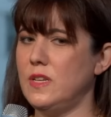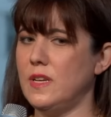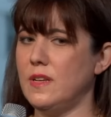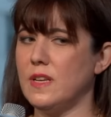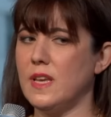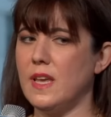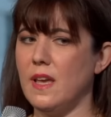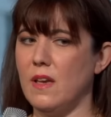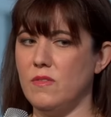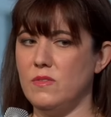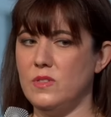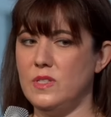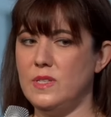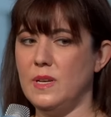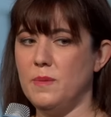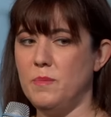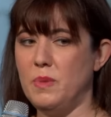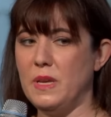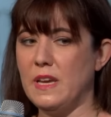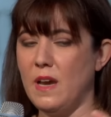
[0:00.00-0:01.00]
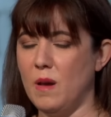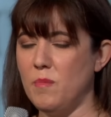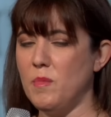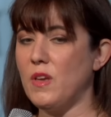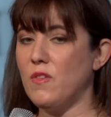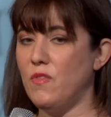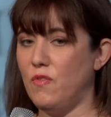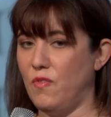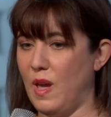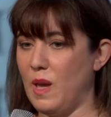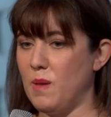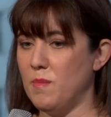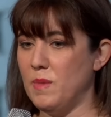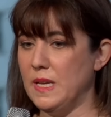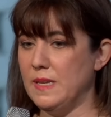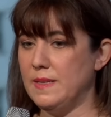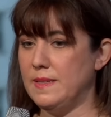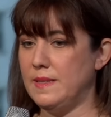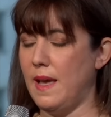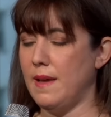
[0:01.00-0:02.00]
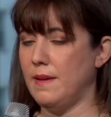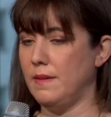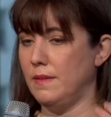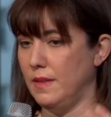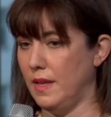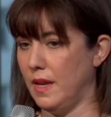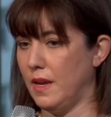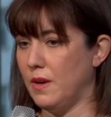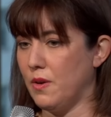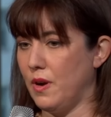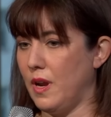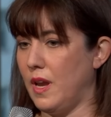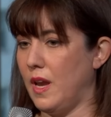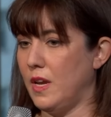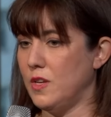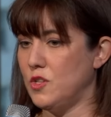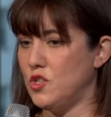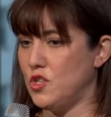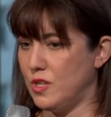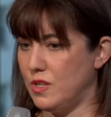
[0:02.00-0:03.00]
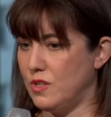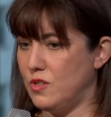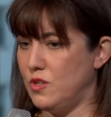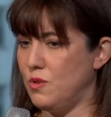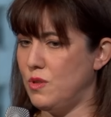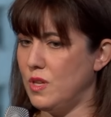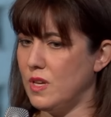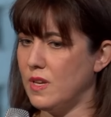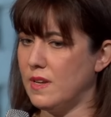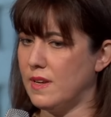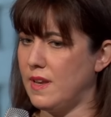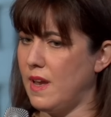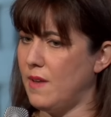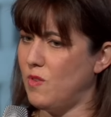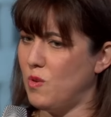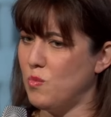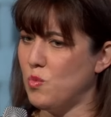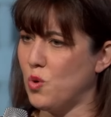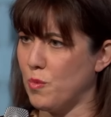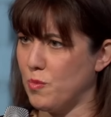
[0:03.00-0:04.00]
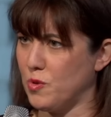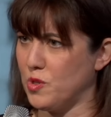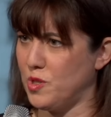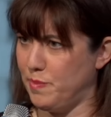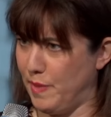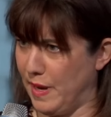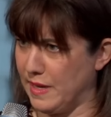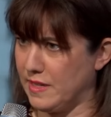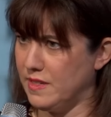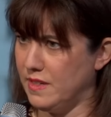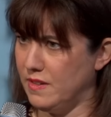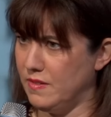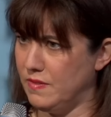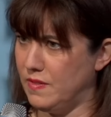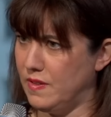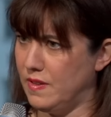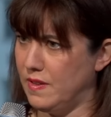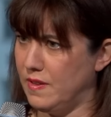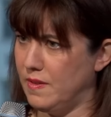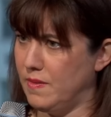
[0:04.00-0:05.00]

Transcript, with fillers: did did becoming famous at a later age? Do you think it gave you more perspective?